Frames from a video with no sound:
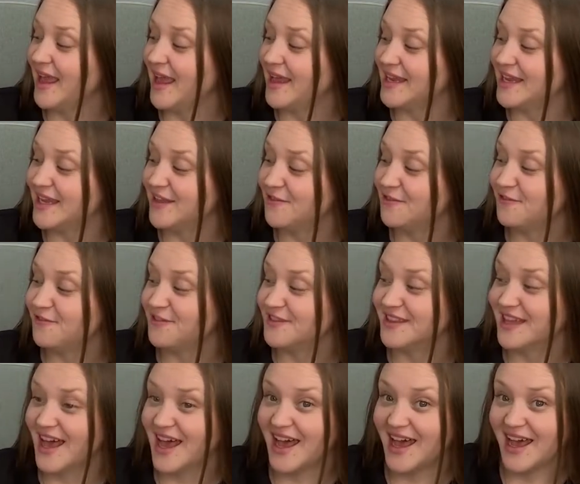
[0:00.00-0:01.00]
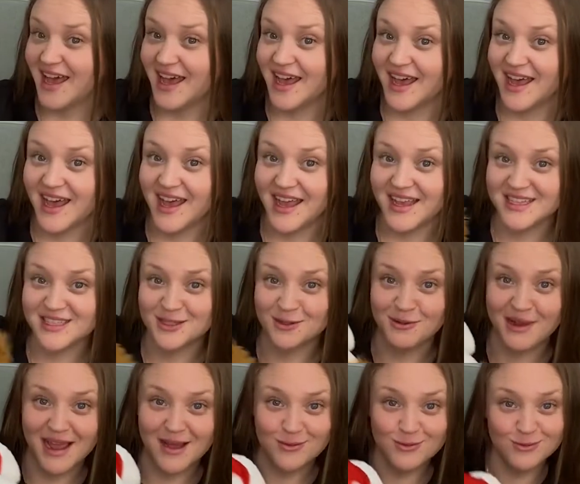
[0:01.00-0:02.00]
And he flies
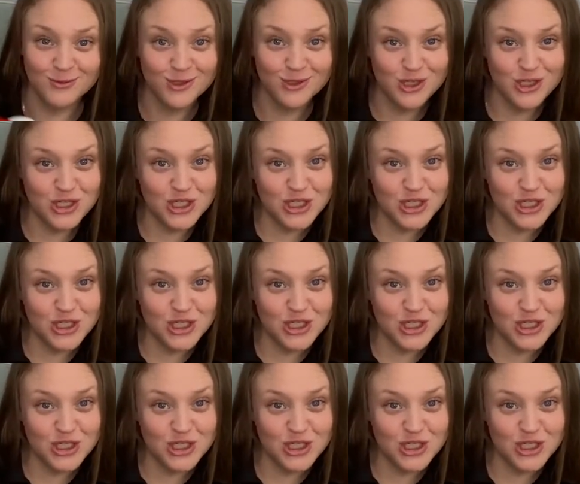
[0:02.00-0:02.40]
around